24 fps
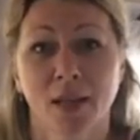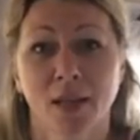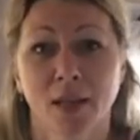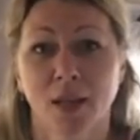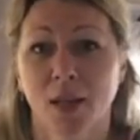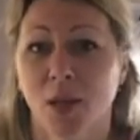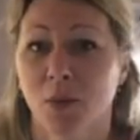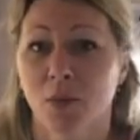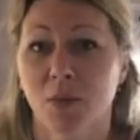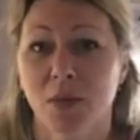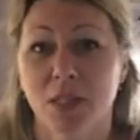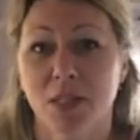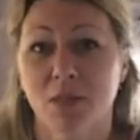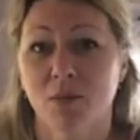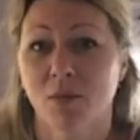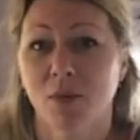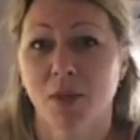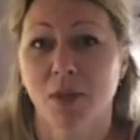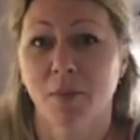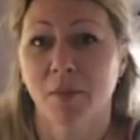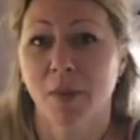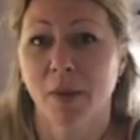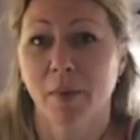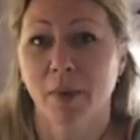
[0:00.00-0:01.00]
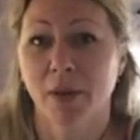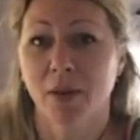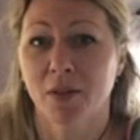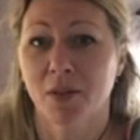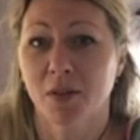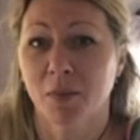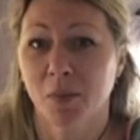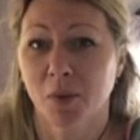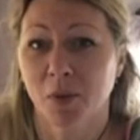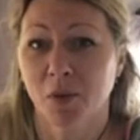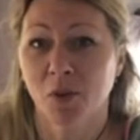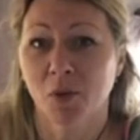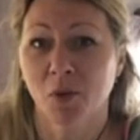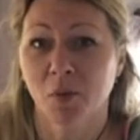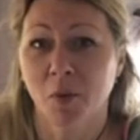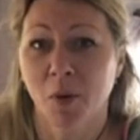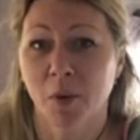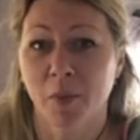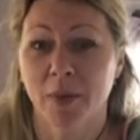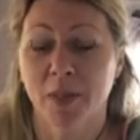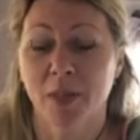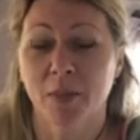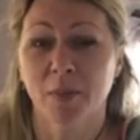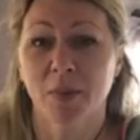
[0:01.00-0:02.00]
It wasn't one of my better spiritual
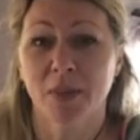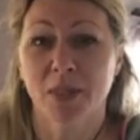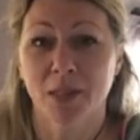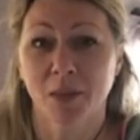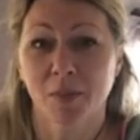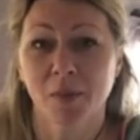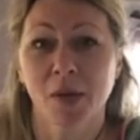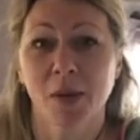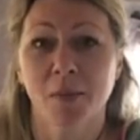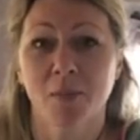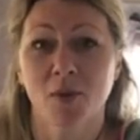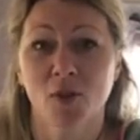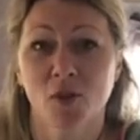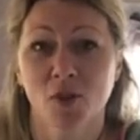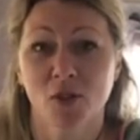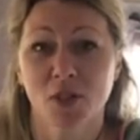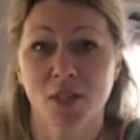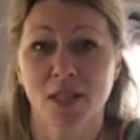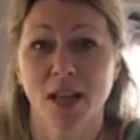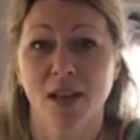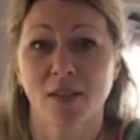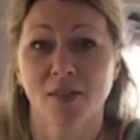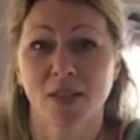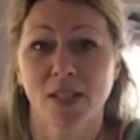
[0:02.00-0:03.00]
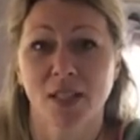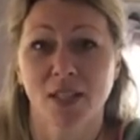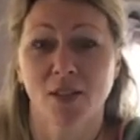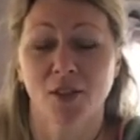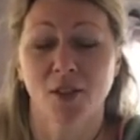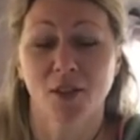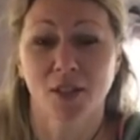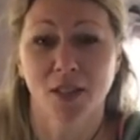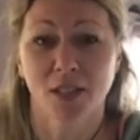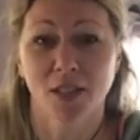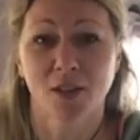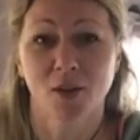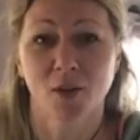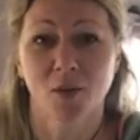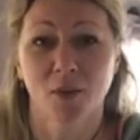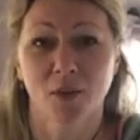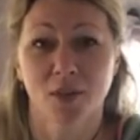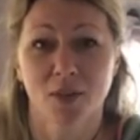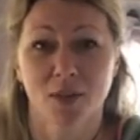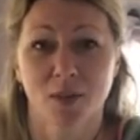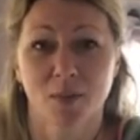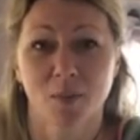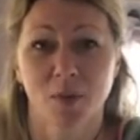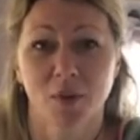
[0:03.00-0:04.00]
moments, but sometimes you just have to eat cookie dough with
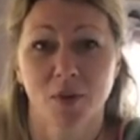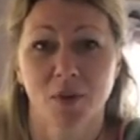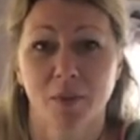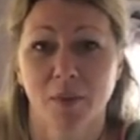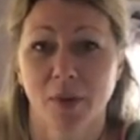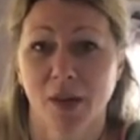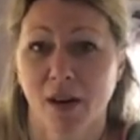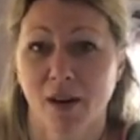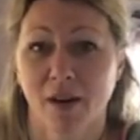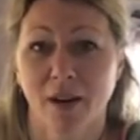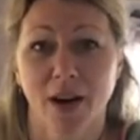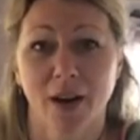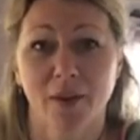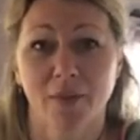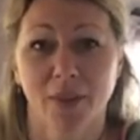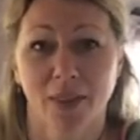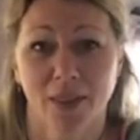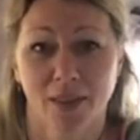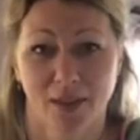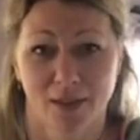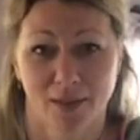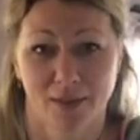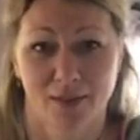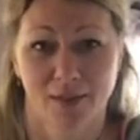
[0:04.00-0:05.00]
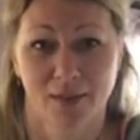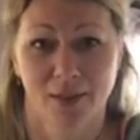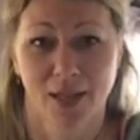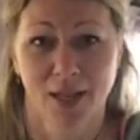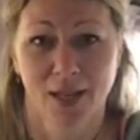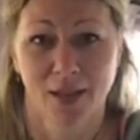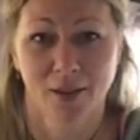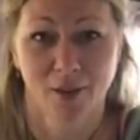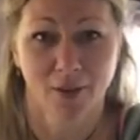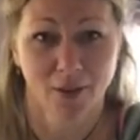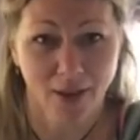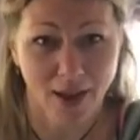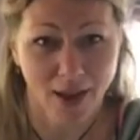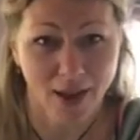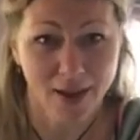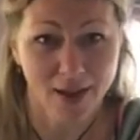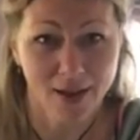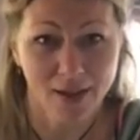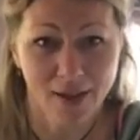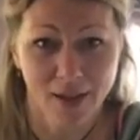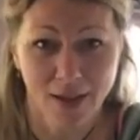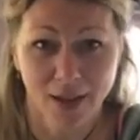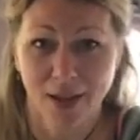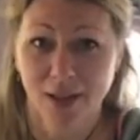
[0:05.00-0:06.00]
a spoon and be all right with it, okay?
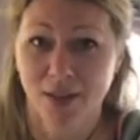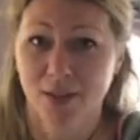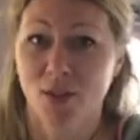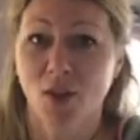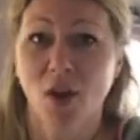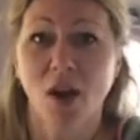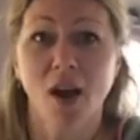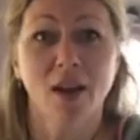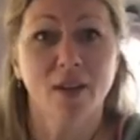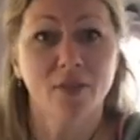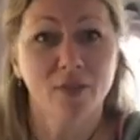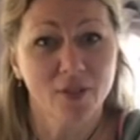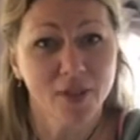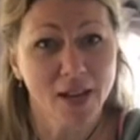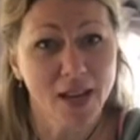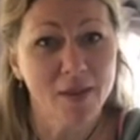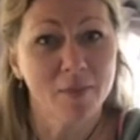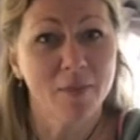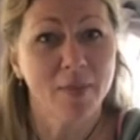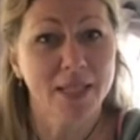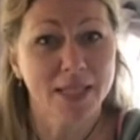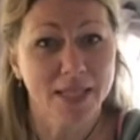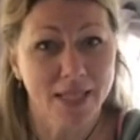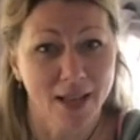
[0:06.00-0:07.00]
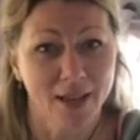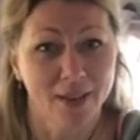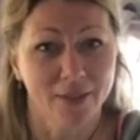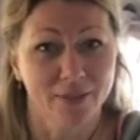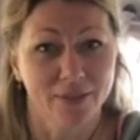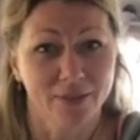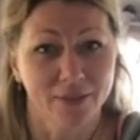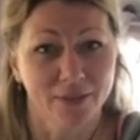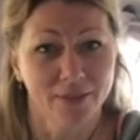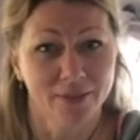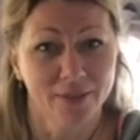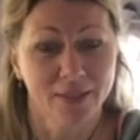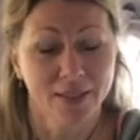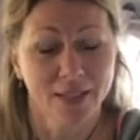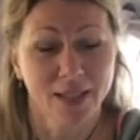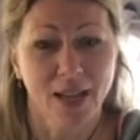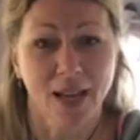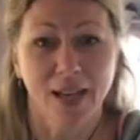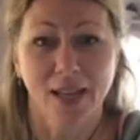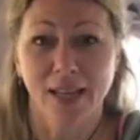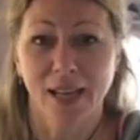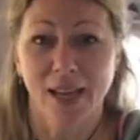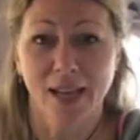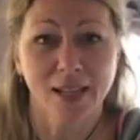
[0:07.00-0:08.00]
So I forgave myself.
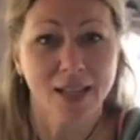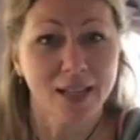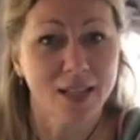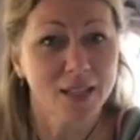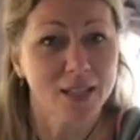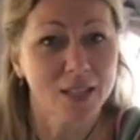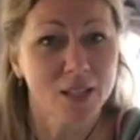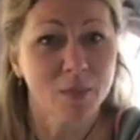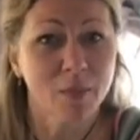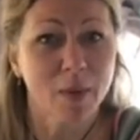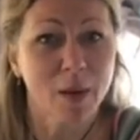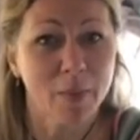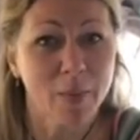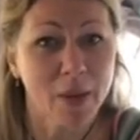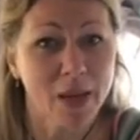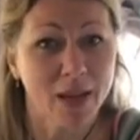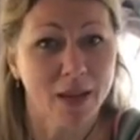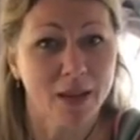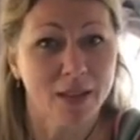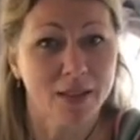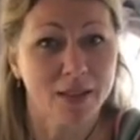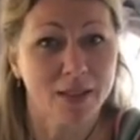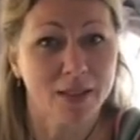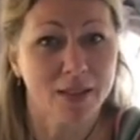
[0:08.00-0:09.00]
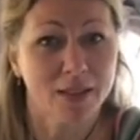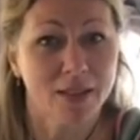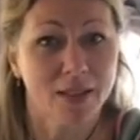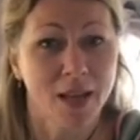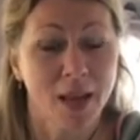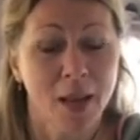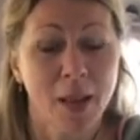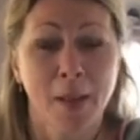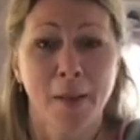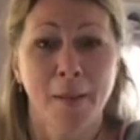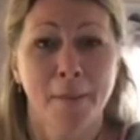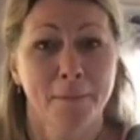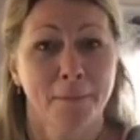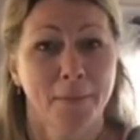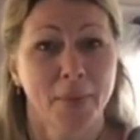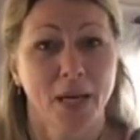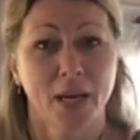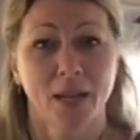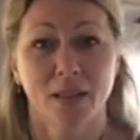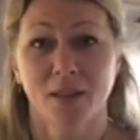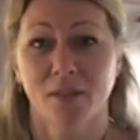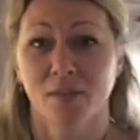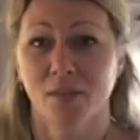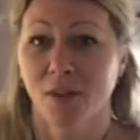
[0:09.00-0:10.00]
I can't get into my pants, but
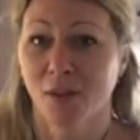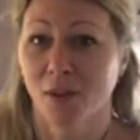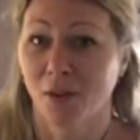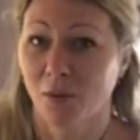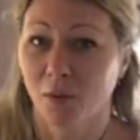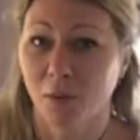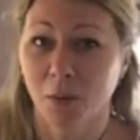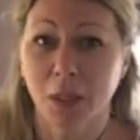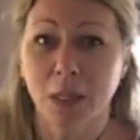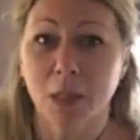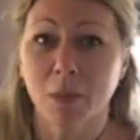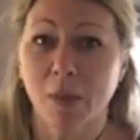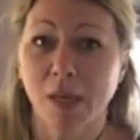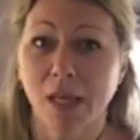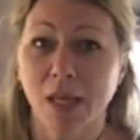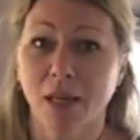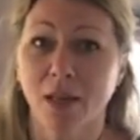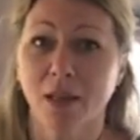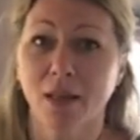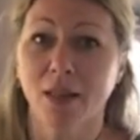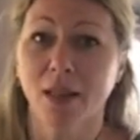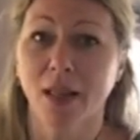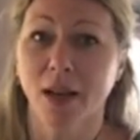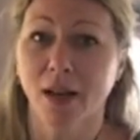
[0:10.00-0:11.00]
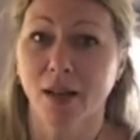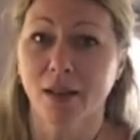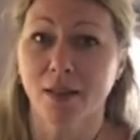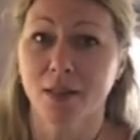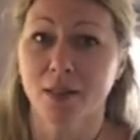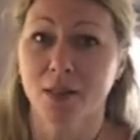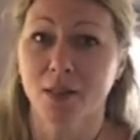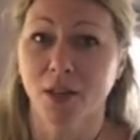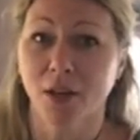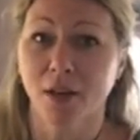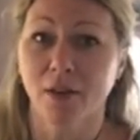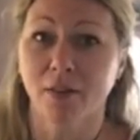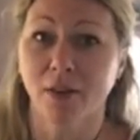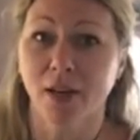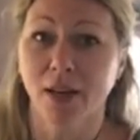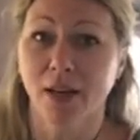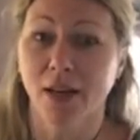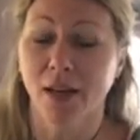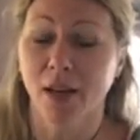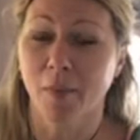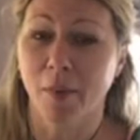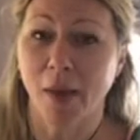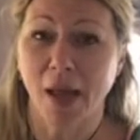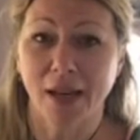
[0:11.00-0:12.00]
I live near a really big hill that I could start
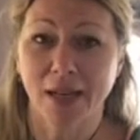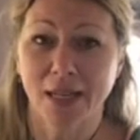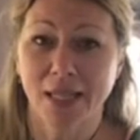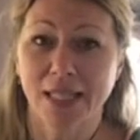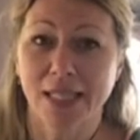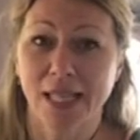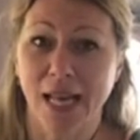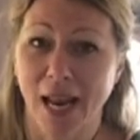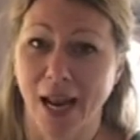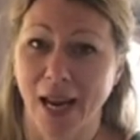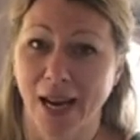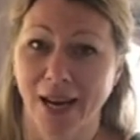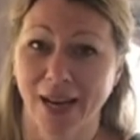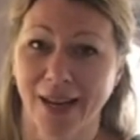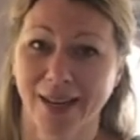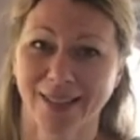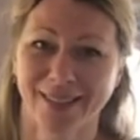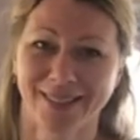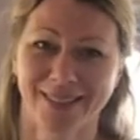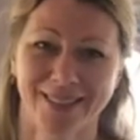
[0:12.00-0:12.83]
running up any day.